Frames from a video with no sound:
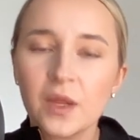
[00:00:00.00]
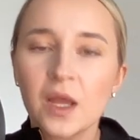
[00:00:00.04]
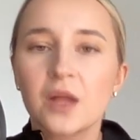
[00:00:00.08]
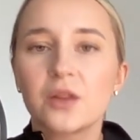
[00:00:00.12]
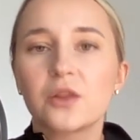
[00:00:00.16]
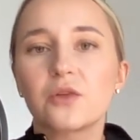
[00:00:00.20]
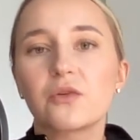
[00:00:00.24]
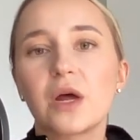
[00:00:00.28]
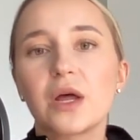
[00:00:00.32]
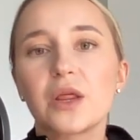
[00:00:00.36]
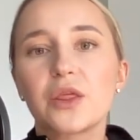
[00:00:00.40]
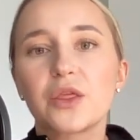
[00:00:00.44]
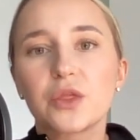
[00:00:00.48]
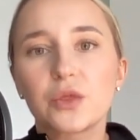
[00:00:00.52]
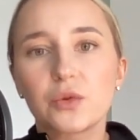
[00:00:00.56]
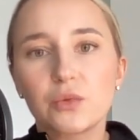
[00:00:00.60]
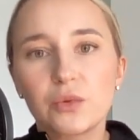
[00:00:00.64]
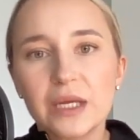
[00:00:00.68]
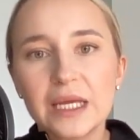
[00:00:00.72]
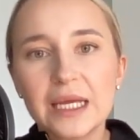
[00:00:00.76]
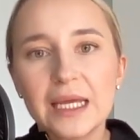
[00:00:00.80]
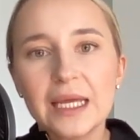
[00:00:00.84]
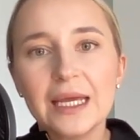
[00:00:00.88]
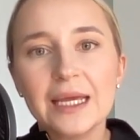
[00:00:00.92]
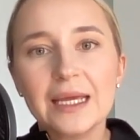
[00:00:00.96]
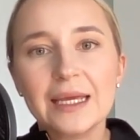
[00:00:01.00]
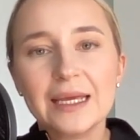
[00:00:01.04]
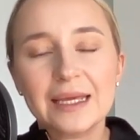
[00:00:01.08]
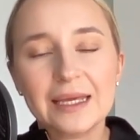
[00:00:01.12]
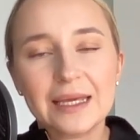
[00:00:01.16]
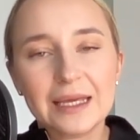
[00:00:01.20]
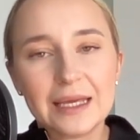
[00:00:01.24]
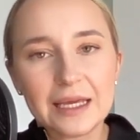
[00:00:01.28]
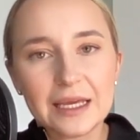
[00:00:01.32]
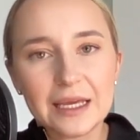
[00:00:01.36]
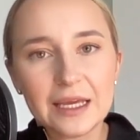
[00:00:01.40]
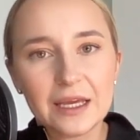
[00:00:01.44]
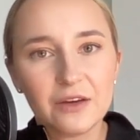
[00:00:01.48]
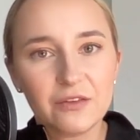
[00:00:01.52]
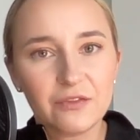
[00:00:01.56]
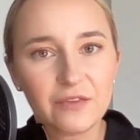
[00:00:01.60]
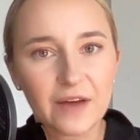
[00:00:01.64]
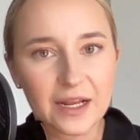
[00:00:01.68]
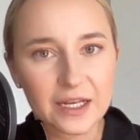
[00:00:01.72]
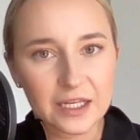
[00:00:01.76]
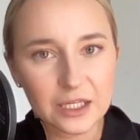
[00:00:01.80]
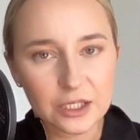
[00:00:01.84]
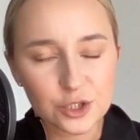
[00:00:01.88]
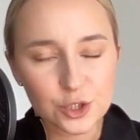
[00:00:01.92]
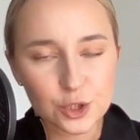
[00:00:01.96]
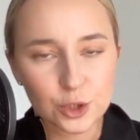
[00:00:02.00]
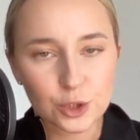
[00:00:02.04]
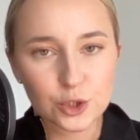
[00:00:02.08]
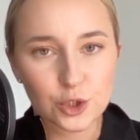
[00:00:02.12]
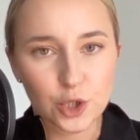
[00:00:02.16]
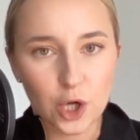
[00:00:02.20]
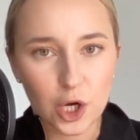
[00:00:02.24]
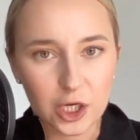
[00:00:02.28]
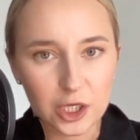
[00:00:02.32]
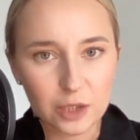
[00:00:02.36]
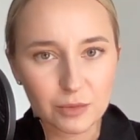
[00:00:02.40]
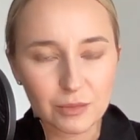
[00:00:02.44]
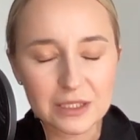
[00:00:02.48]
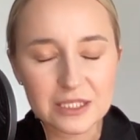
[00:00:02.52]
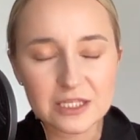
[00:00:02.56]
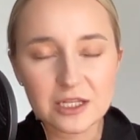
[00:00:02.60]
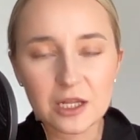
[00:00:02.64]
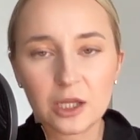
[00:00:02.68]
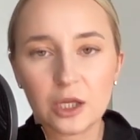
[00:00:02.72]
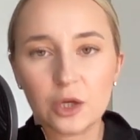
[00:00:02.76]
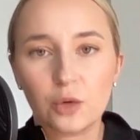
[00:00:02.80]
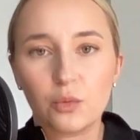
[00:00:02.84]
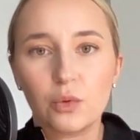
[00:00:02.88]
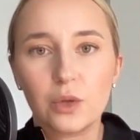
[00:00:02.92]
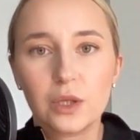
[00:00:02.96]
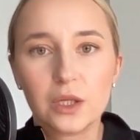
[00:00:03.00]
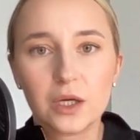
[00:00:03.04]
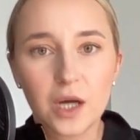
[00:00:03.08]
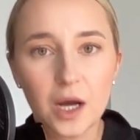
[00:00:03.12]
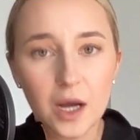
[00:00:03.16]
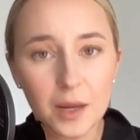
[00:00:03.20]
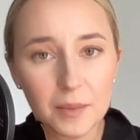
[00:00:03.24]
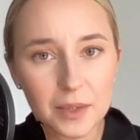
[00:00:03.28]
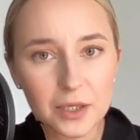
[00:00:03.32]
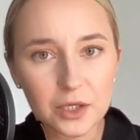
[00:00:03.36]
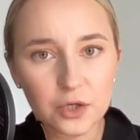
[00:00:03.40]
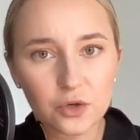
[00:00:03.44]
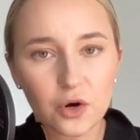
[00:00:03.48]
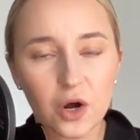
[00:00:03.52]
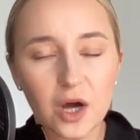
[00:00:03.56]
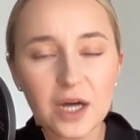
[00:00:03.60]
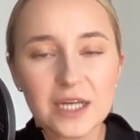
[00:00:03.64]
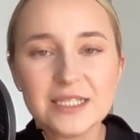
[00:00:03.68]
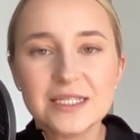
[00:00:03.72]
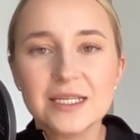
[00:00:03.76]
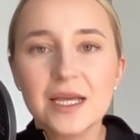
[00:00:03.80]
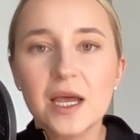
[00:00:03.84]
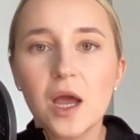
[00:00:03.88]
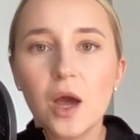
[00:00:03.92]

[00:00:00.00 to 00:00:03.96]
There are 3 key financial documents that you will come across